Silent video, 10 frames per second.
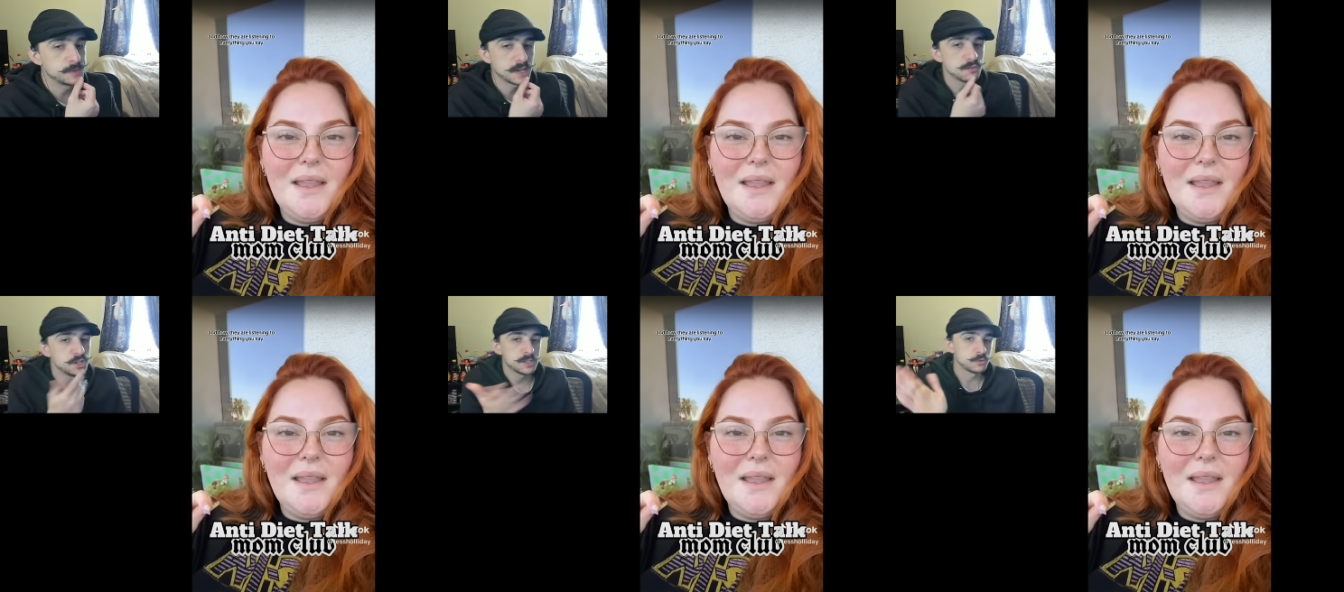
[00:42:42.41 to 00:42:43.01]

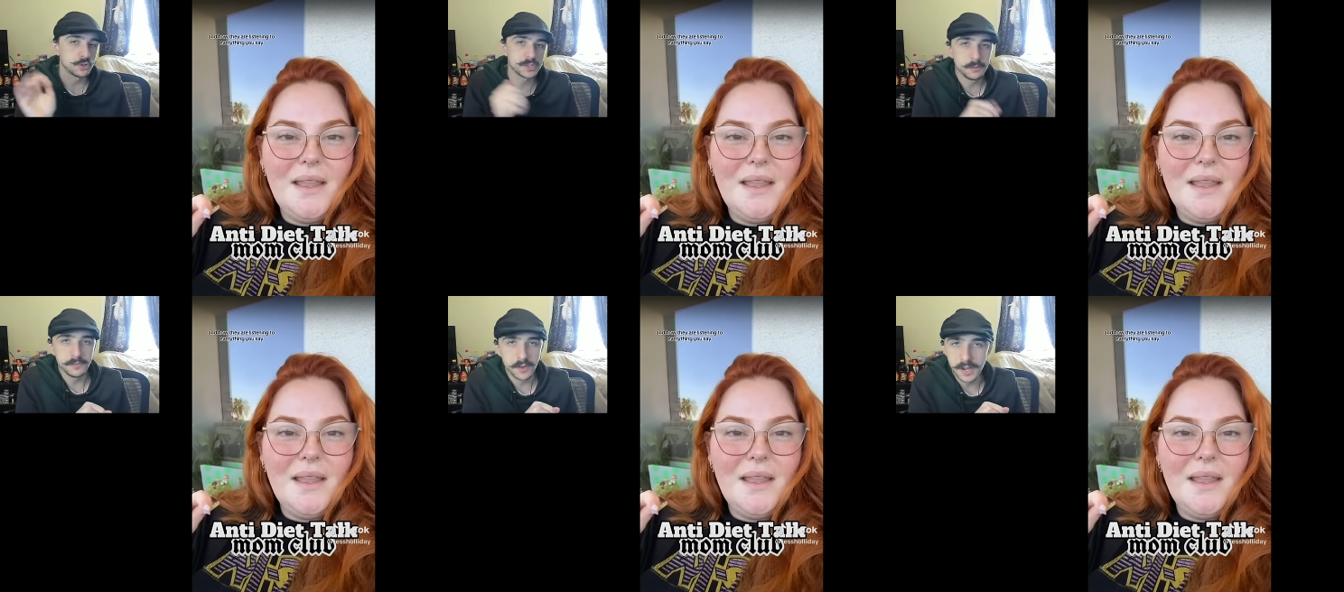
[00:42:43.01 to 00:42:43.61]
Speaker 1: sandwiches. I'm sure it's gonna
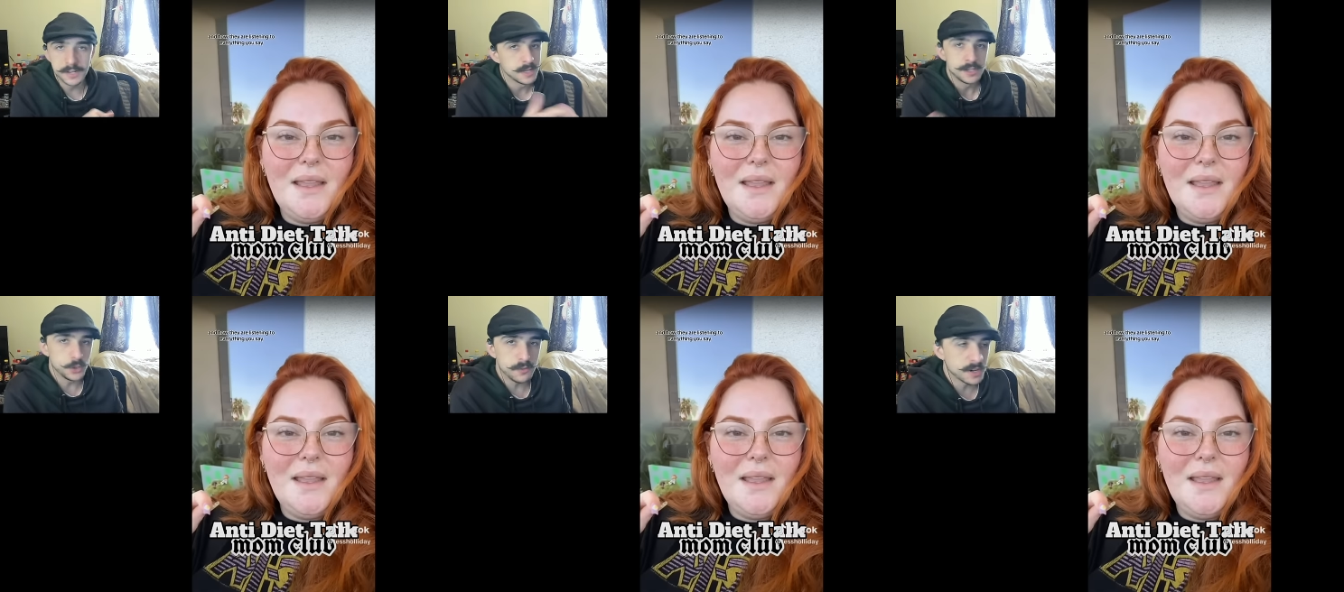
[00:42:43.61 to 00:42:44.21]
be fine.
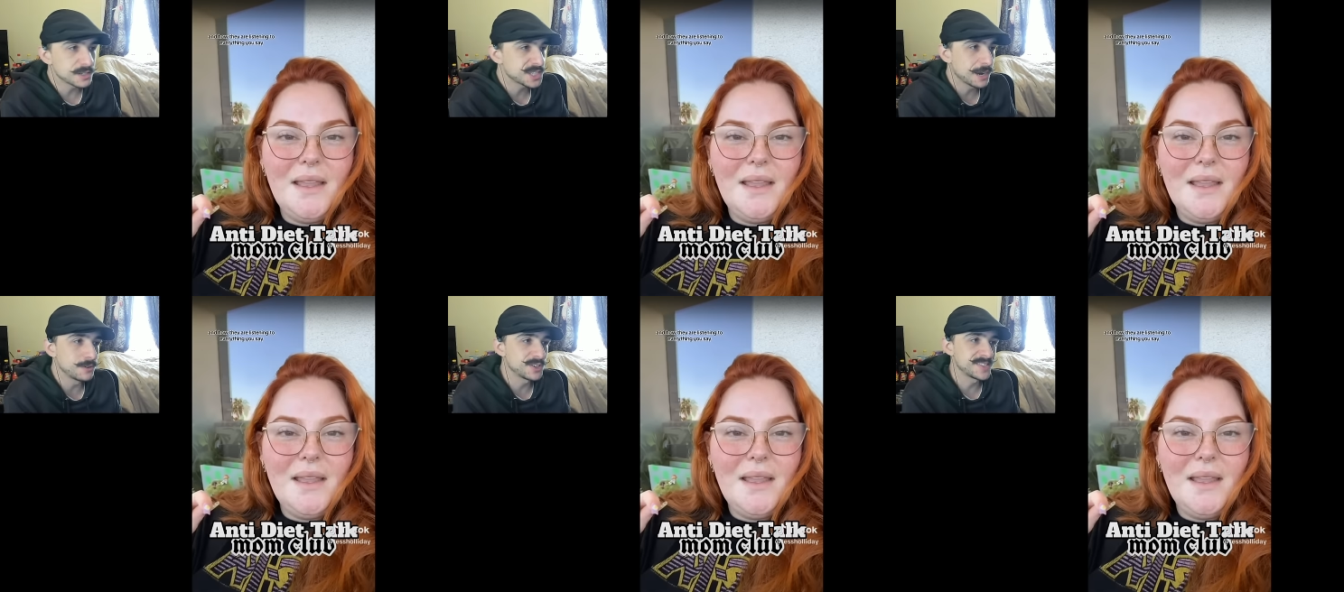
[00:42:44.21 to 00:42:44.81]
Do you even
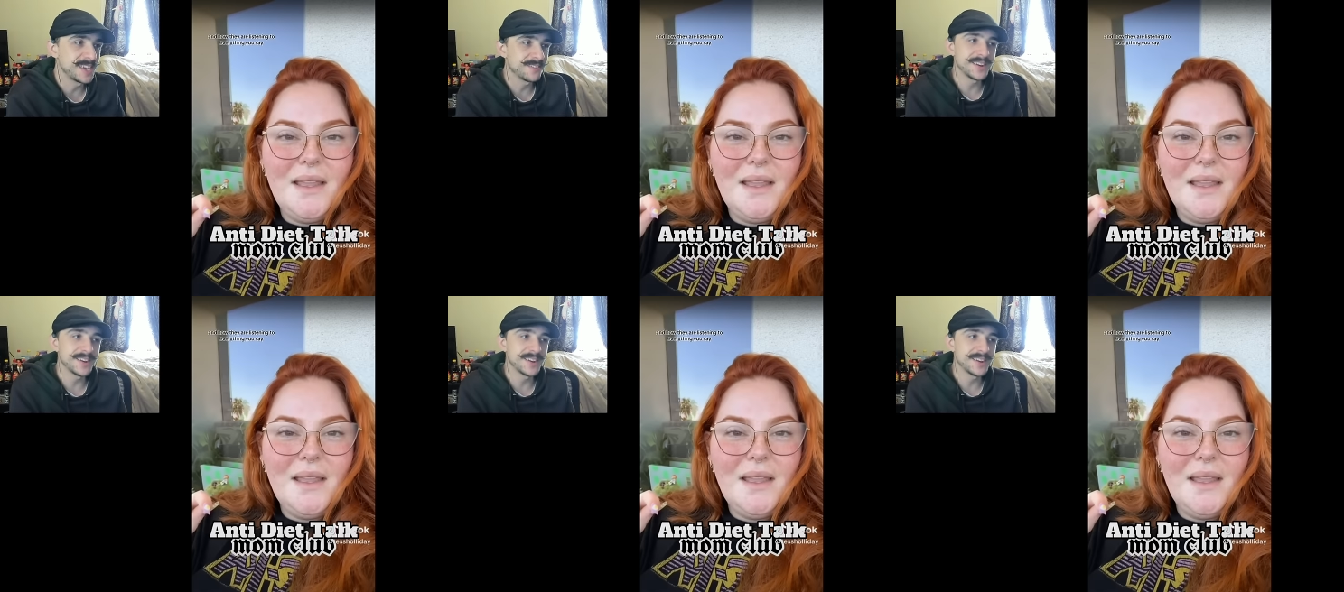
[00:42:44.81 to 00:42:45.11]
understand what you're saying right